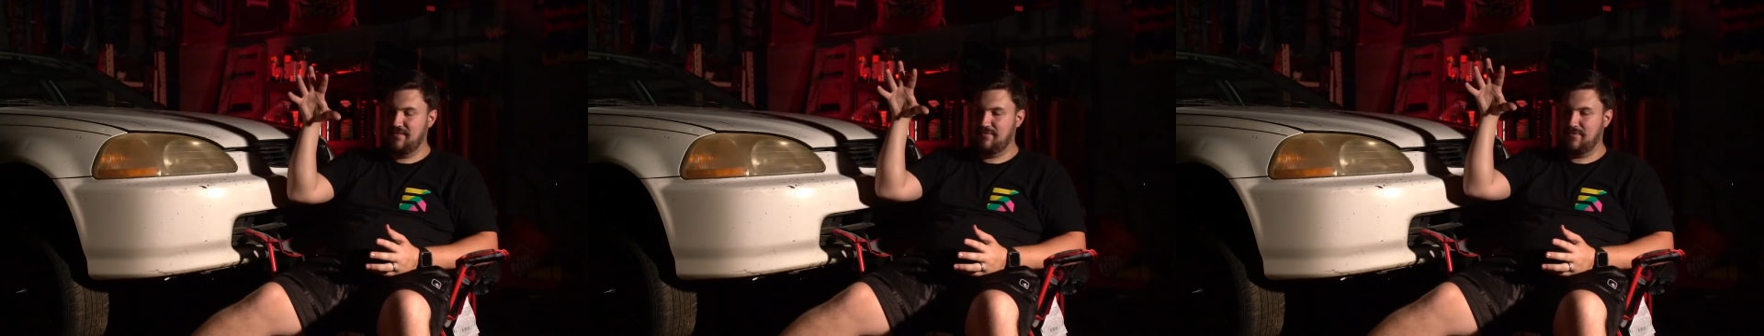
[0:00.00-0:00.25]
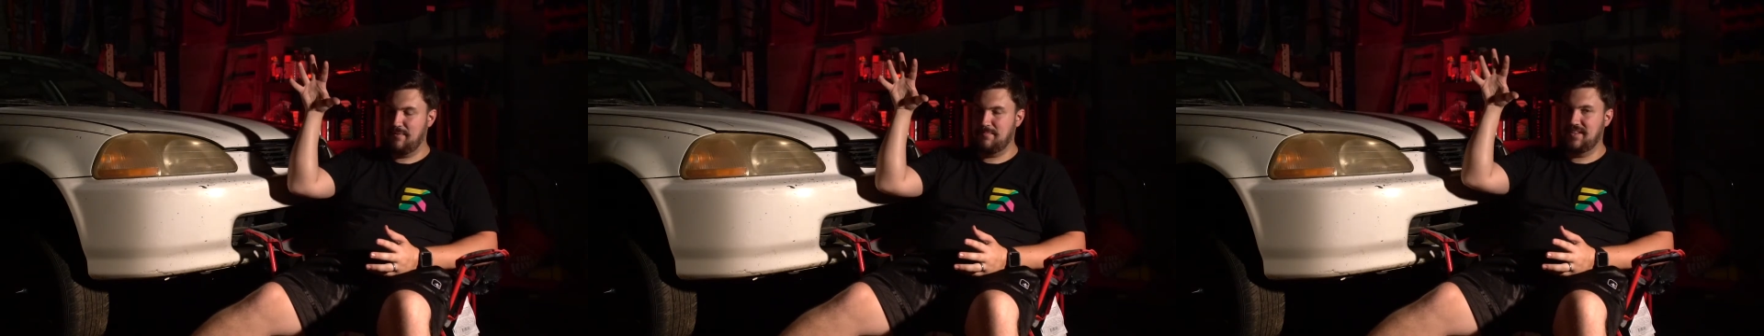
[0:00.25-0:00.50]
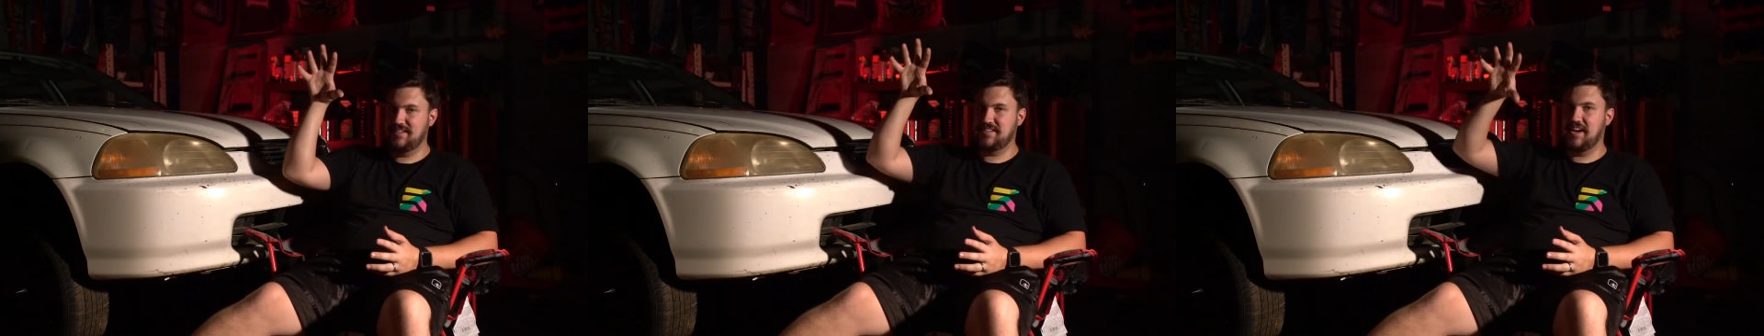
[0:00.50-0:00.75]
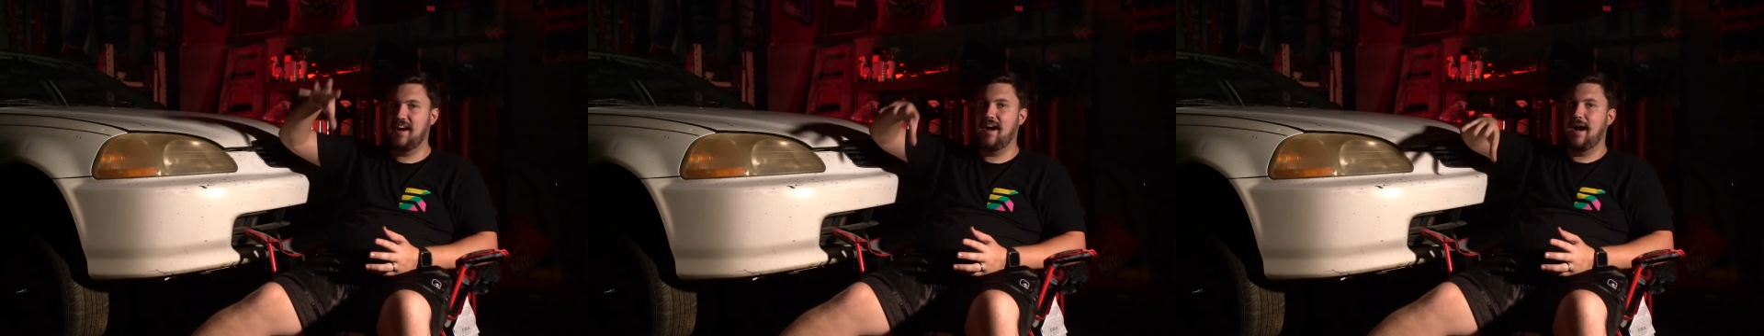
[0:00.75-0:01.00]
from the
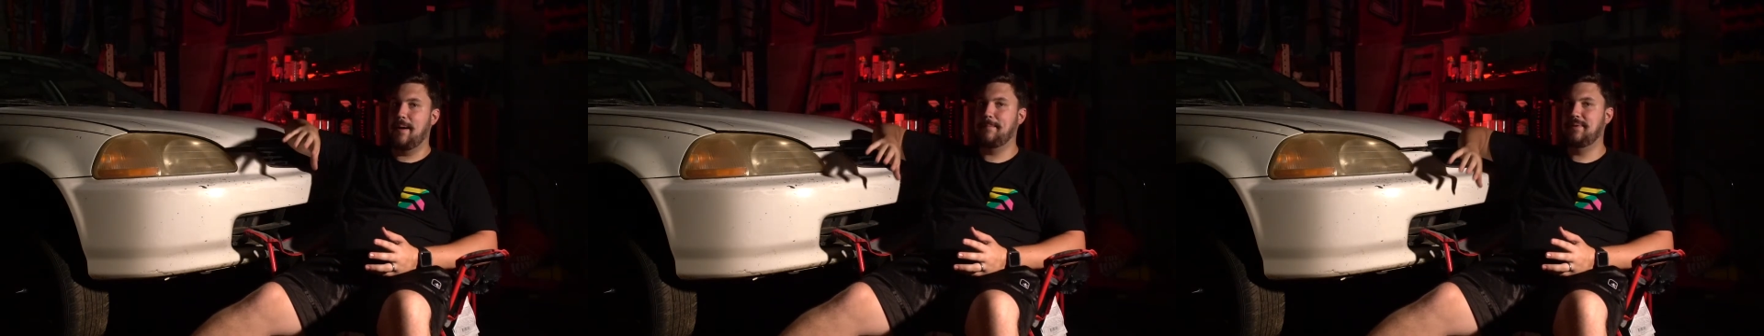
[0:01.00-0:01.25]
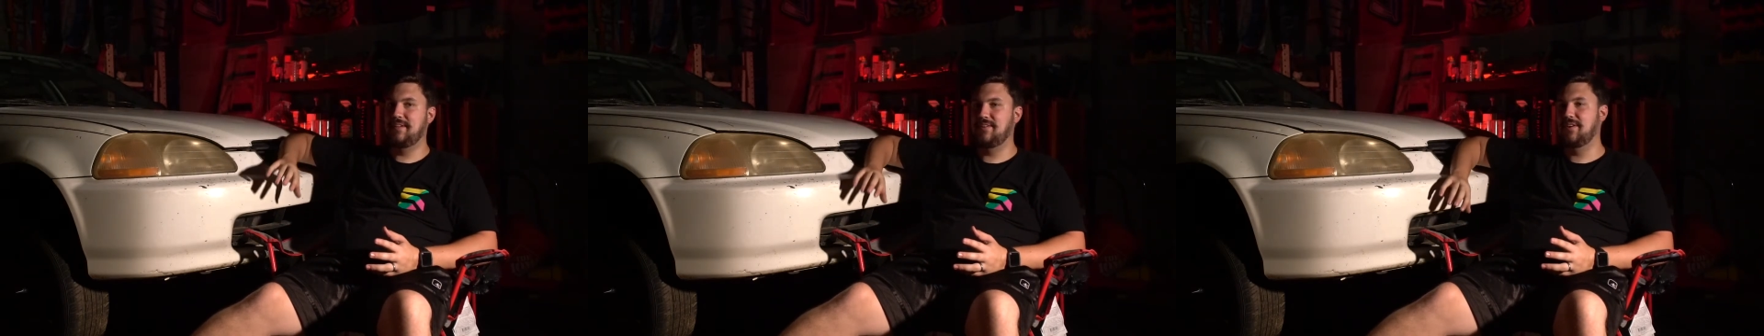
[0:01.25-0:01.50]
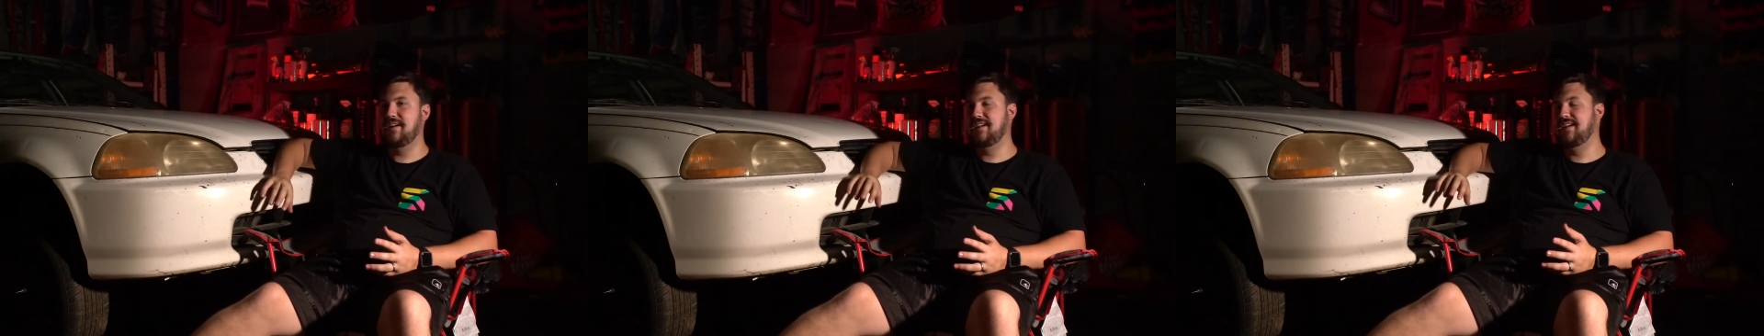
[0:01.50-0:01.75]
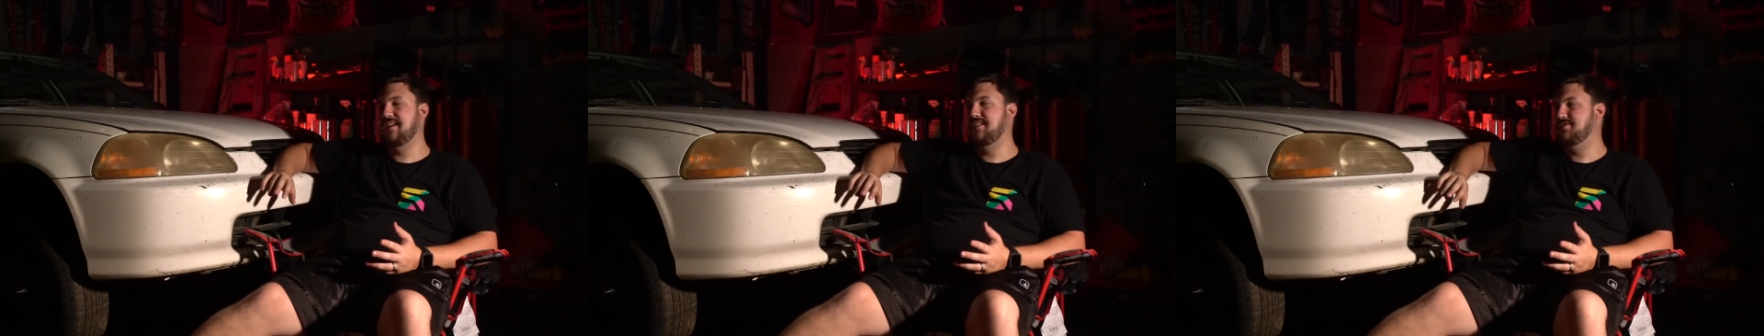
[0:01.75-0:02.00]
top, or
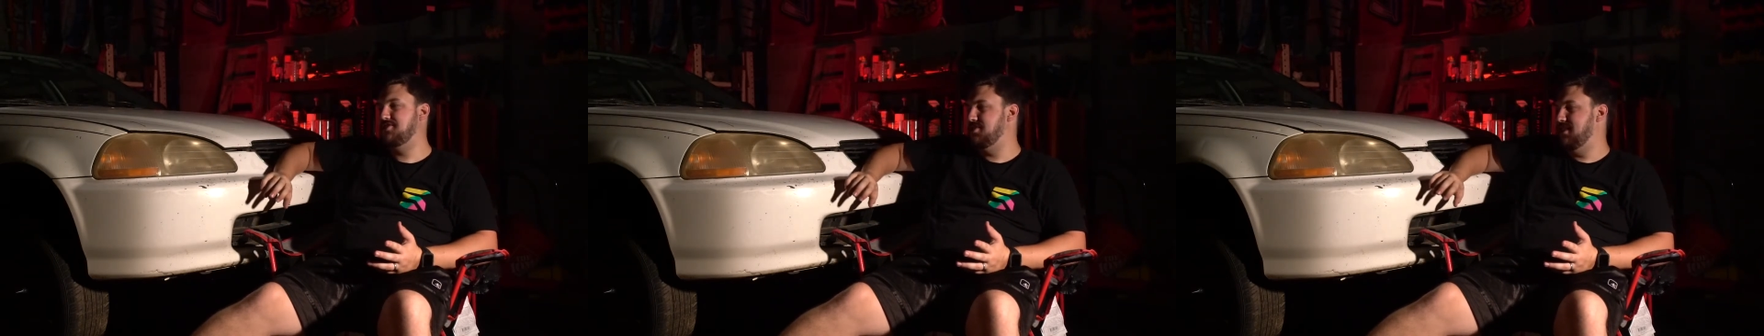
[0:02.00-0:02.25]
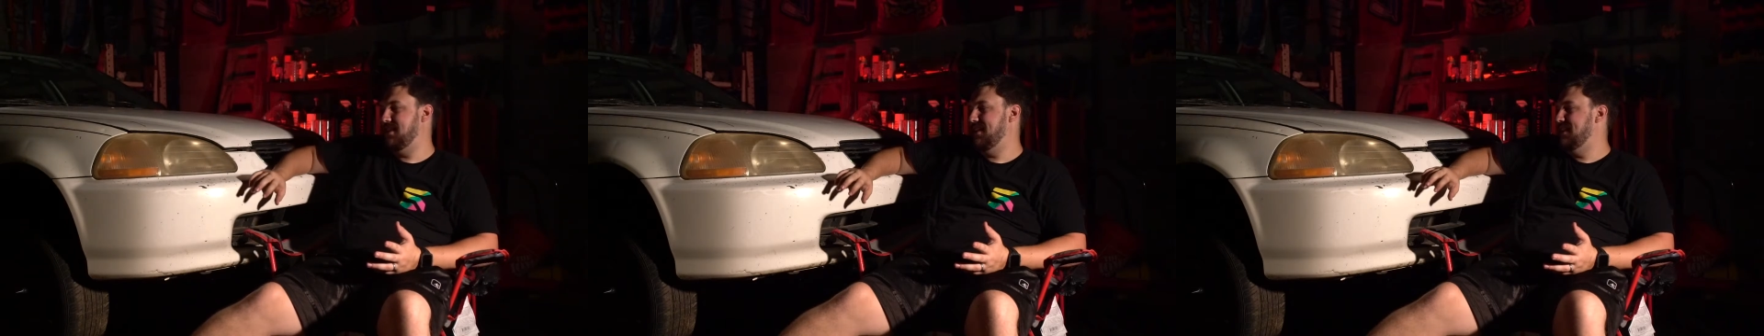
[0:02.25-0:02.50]
it shouldn't.